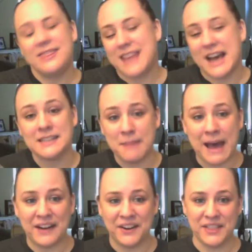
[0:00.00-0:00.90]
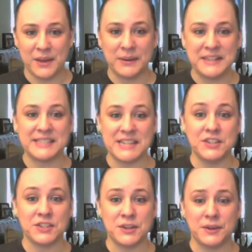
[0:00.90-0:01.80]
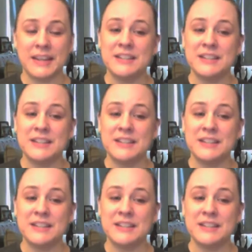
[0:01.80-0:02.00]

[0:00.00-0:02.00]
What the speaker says: that's a pattern that we see too.